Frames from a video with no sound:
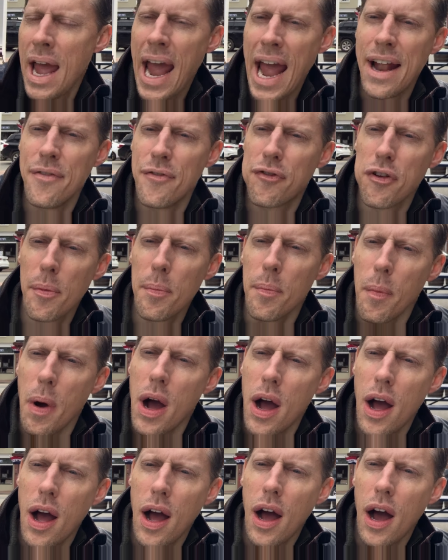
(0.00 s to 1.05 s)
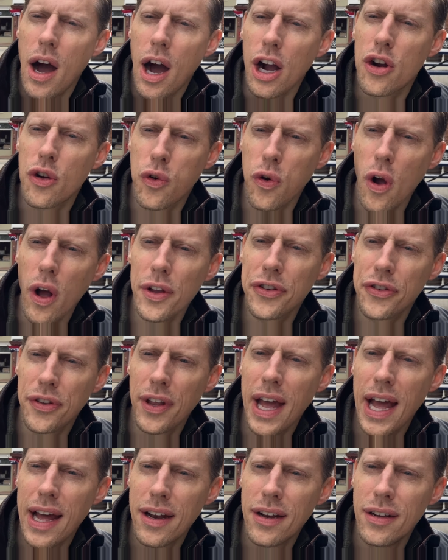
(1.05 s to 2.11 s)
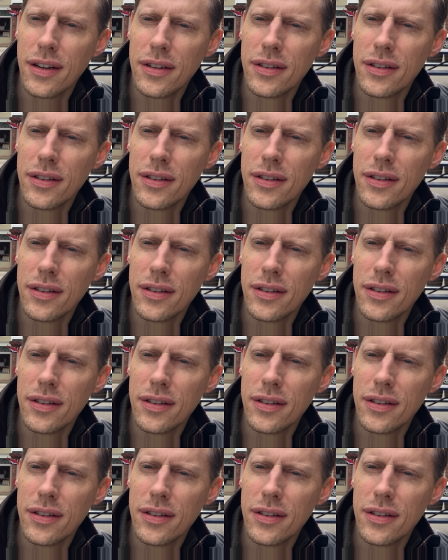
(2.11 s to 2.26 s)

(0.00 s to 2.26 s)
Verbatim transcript: And from across that